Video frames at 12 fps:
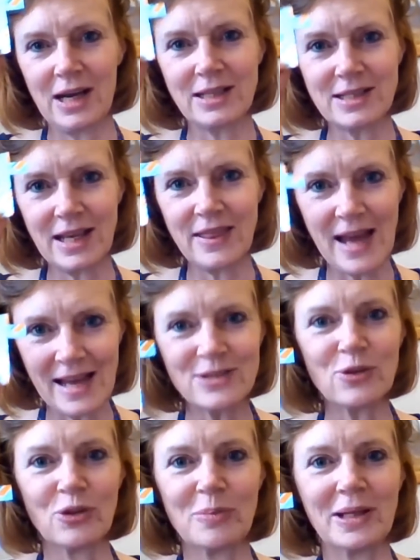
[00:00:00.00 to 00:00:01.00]
and stick that
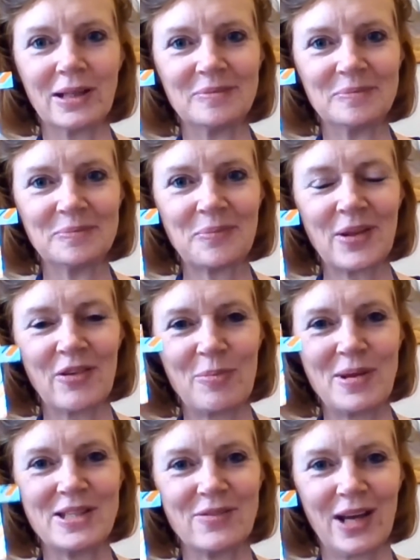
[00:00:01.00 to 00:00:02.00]
on the middle of a
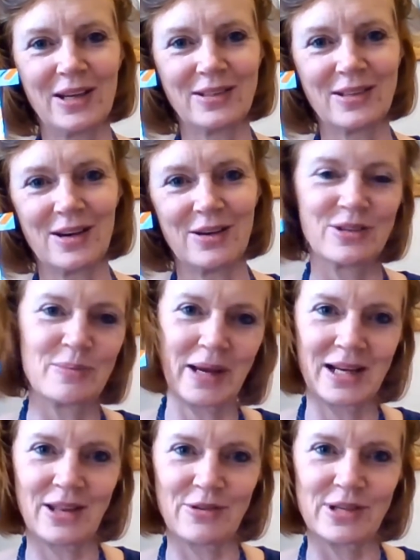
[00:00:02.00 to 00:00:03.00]
piece of coloured card to make
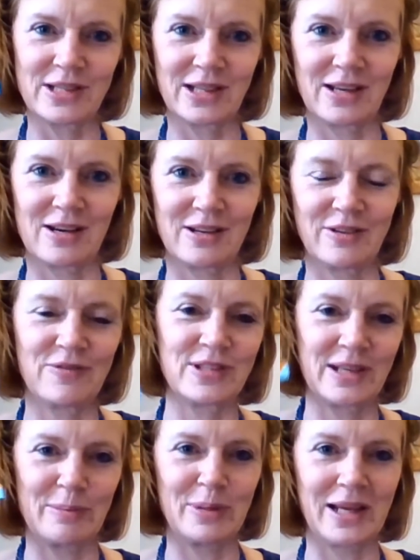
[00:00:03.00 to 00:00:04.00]
another Easter card for
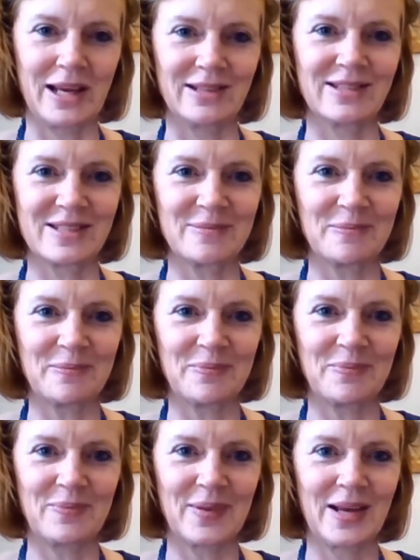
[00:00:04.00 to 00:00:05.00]
somebody else.
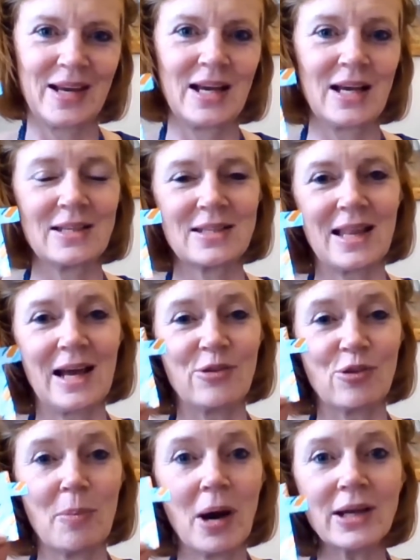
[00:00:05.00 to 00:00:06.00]
So that
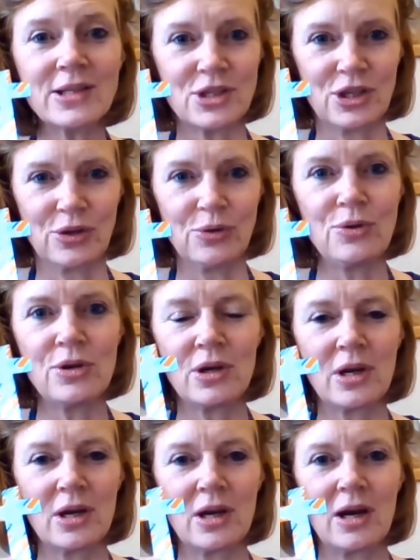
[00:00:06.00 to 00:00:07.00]
will remind you
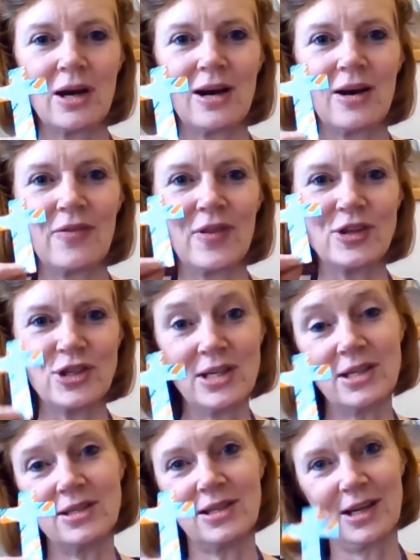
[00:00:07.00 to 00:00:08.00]
that
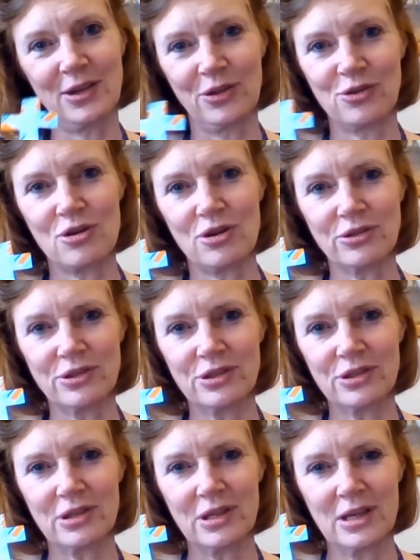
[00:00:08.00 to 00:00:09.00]
Jesus died on the
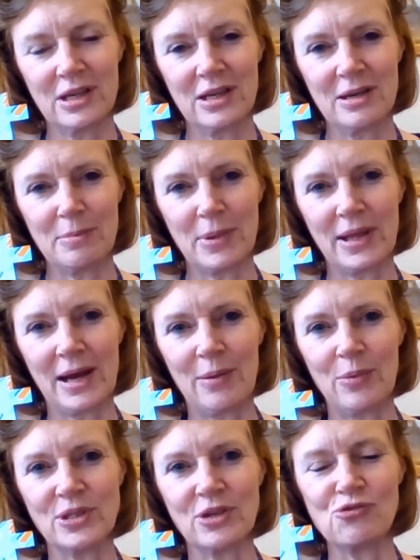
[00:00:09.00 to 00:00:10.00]
cross, and that
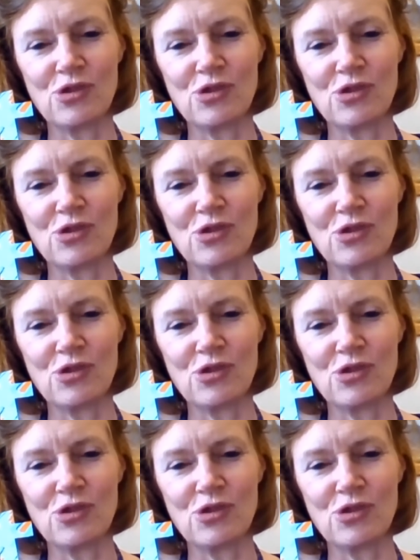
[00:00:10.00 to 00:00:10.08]
was a